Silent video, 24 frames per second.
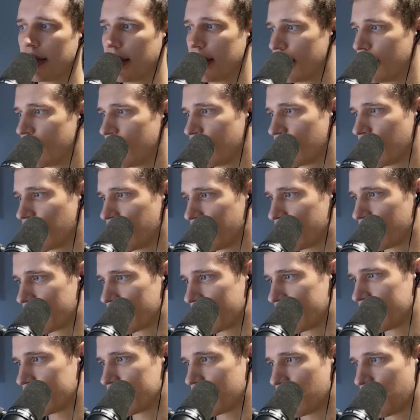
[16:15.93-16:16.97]
Good lord,
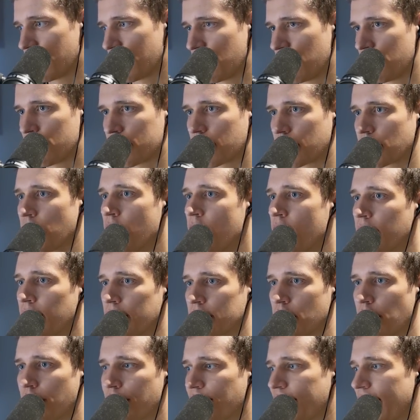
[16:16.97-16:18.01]
that's a lot of lurkers. Let's
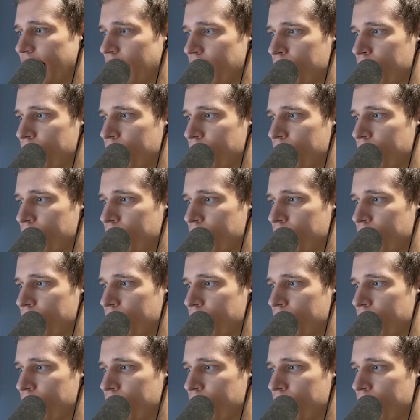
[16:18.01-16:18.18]
not forget that